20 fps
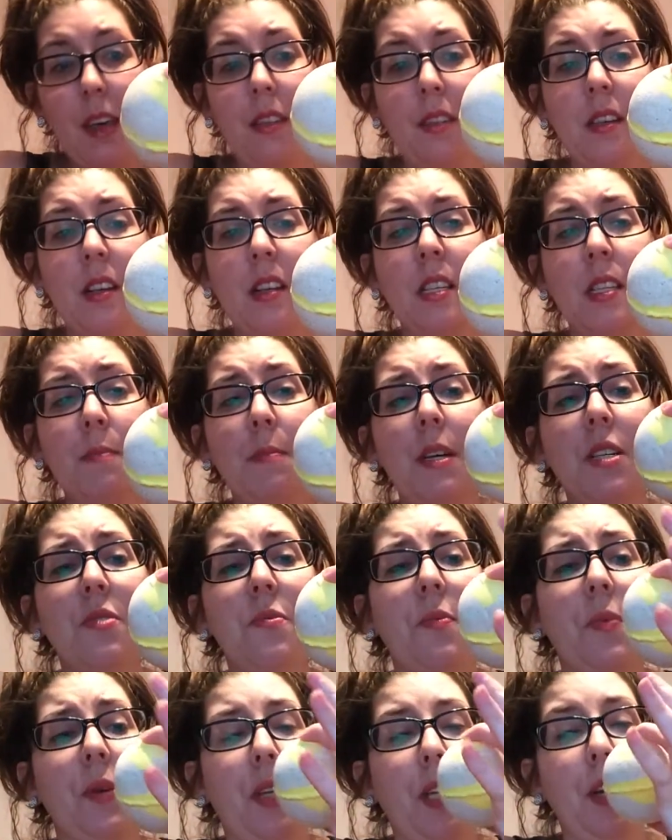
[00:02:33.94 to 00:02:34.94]
This
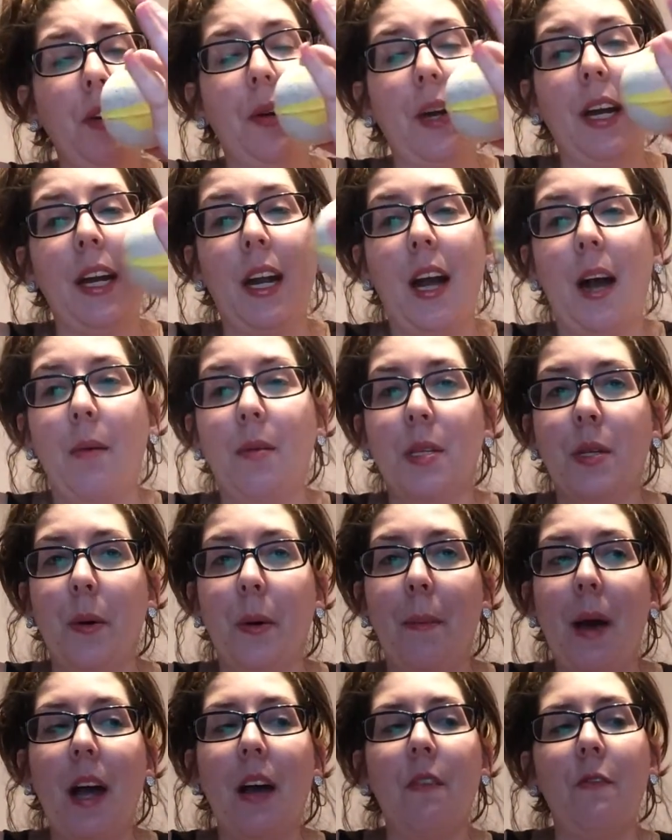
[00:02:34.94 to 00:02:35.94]
smells really great. I was
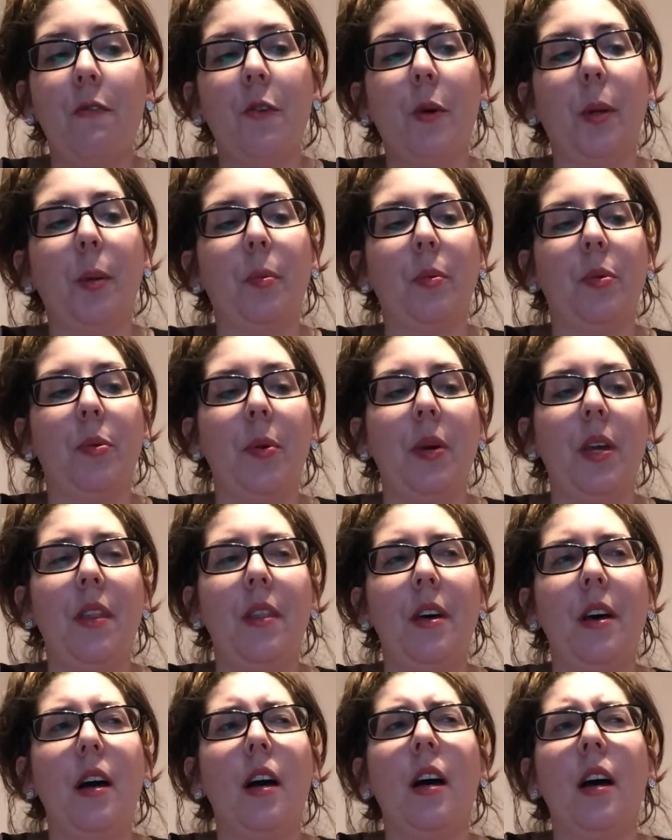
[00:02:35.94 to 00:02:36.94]
going back and forth between
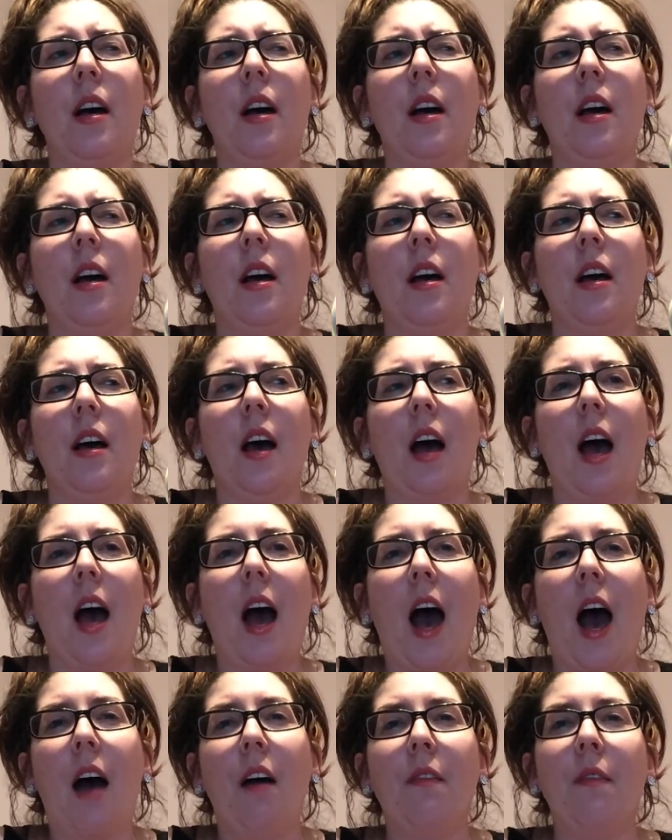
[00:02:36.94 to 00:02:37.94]
the
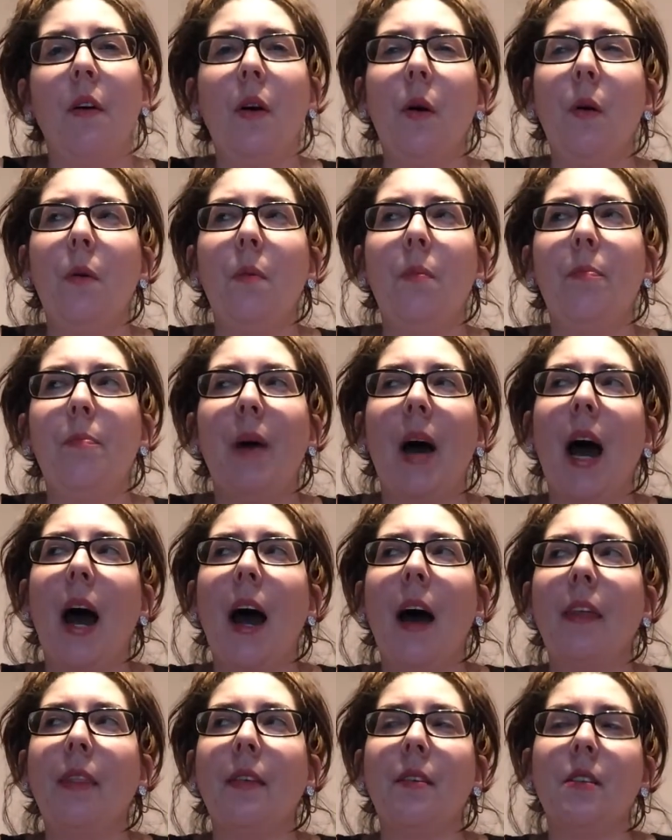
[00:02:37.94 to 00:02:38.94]
Avo
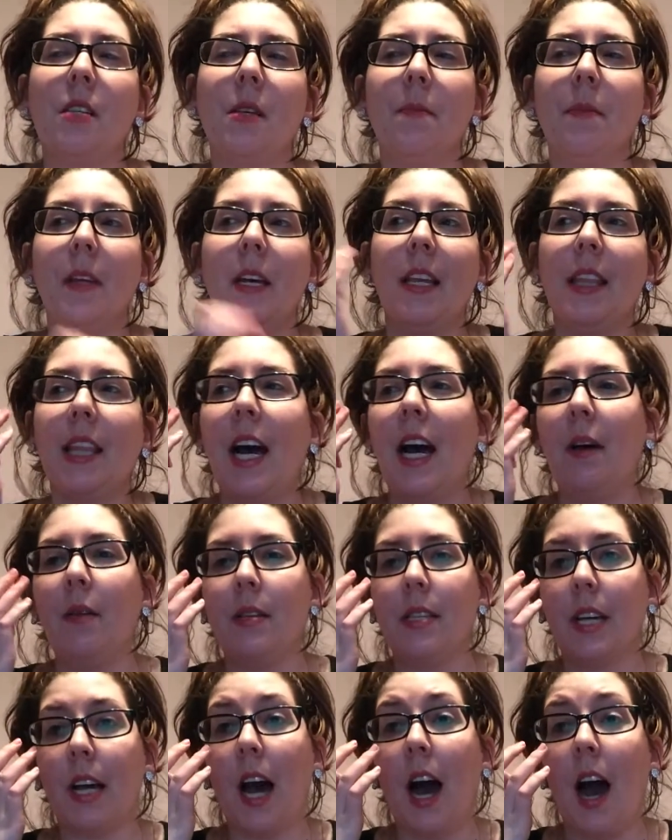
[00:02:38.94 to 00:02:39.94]
Bath or something like that. It
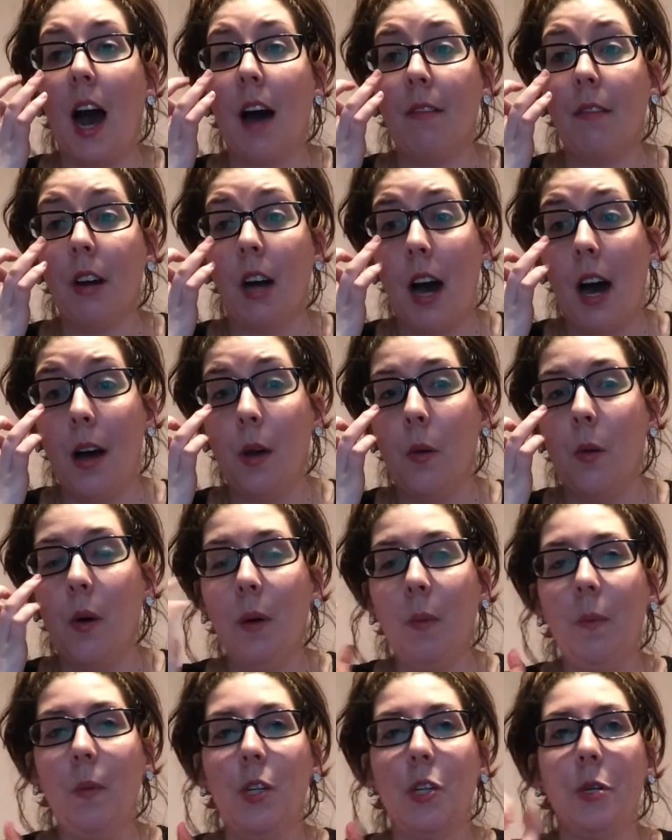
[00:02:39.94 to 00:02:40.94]
was like an avocado
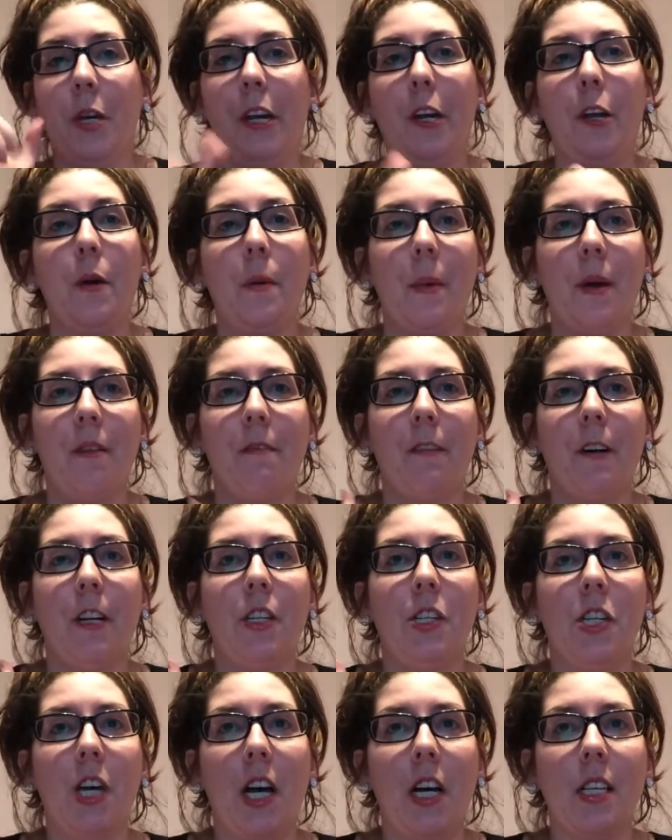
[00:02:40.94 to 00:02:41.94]
one, which I know my
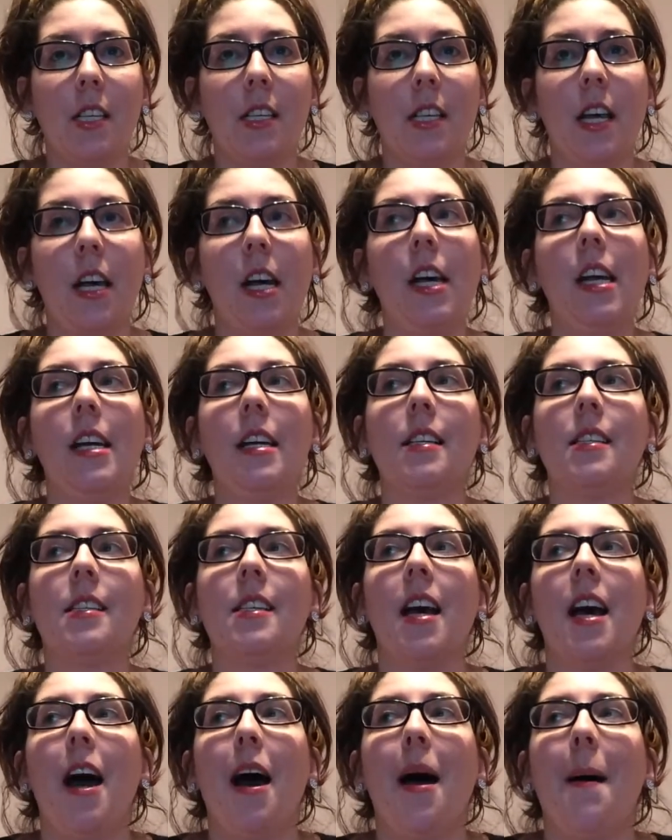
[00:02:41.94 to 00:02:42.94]
friend Jess
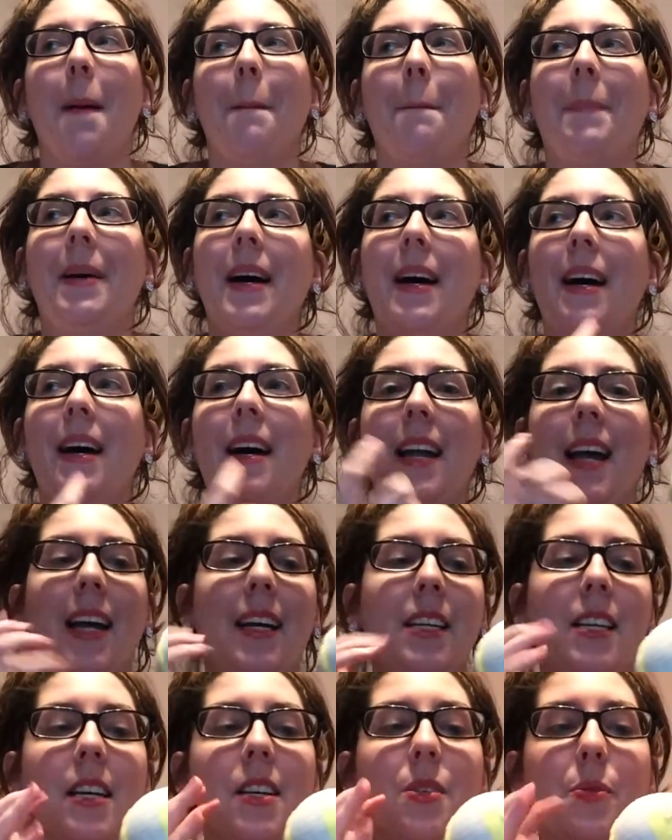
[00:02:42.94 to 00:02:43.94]
likes. But
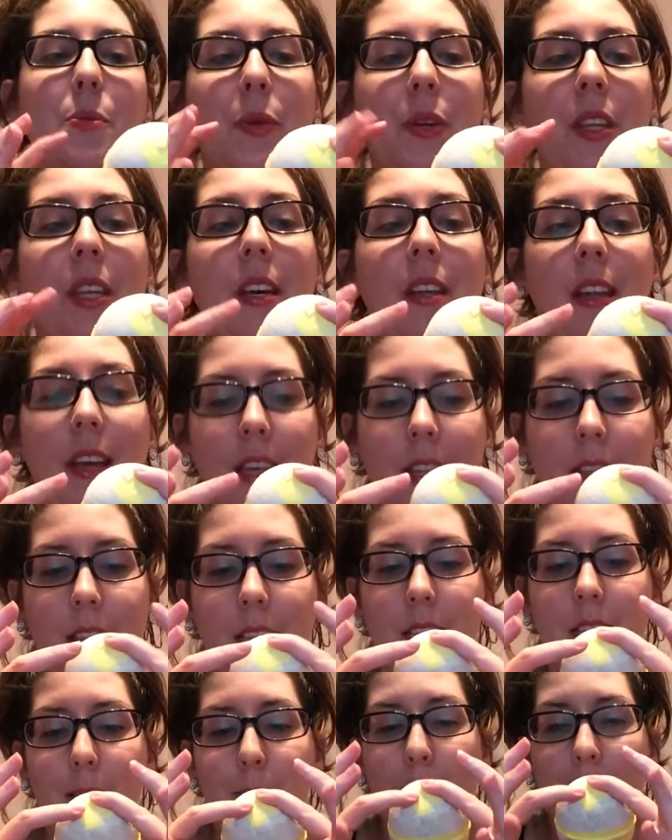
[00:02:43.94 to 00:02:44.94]
I just really like
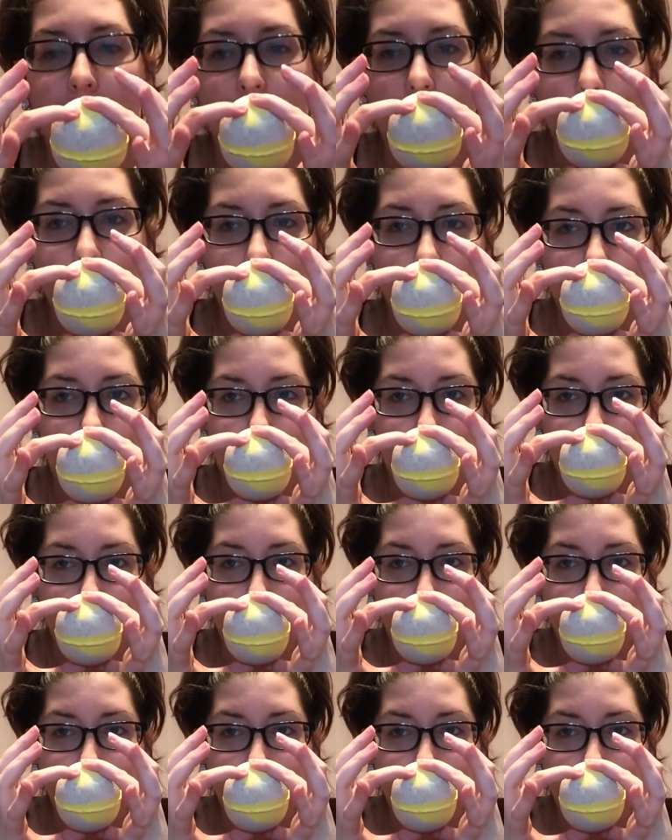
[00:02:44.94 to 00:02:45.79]
the smell of this.